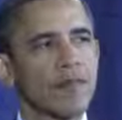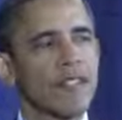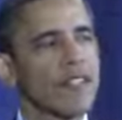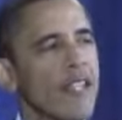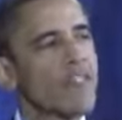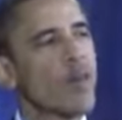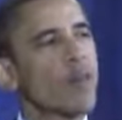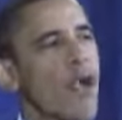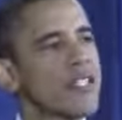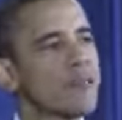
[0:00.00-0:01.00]
It's led to a
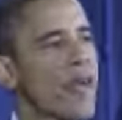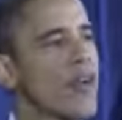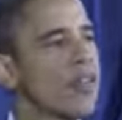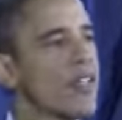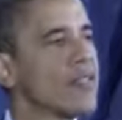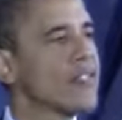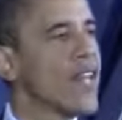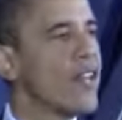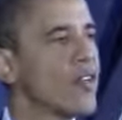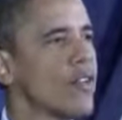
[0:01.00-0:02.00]
prosperity and a
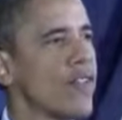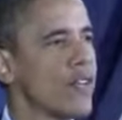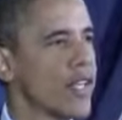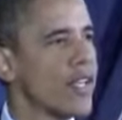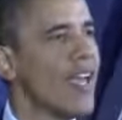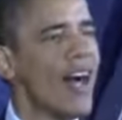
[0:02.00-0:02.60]
standard of living